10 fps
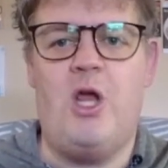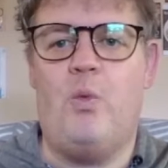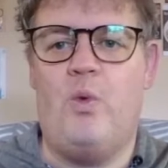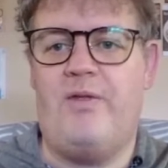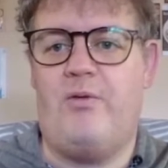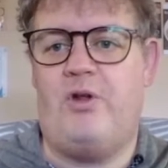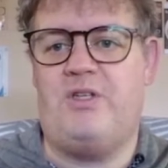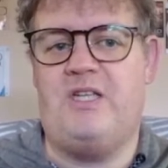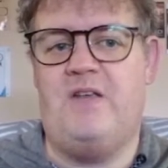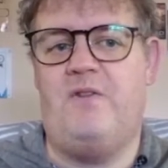whether or not
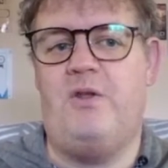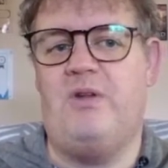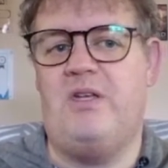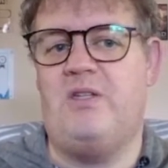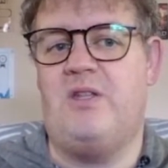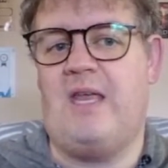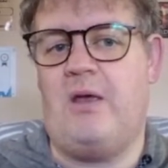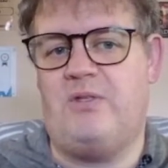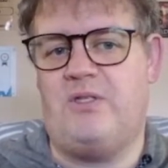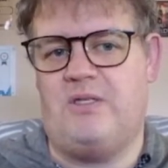to give the grid to the
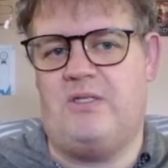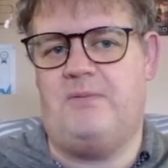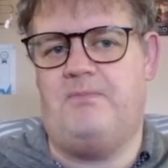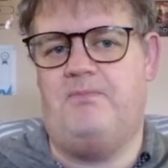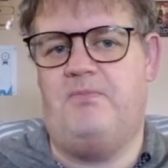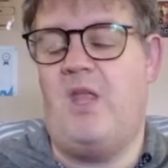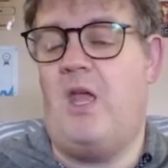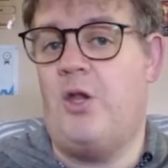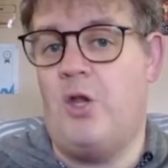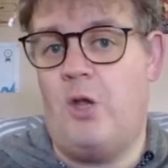Calsons.
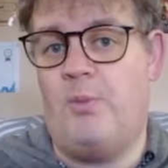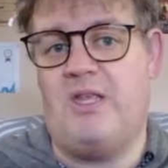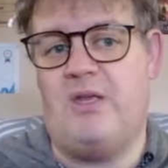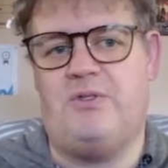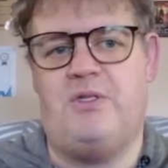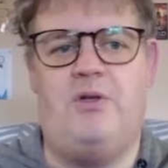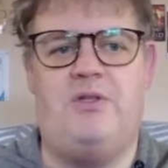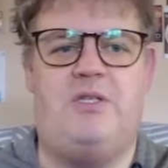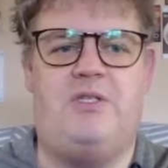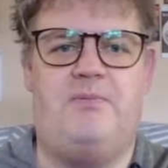Nobody else knows it.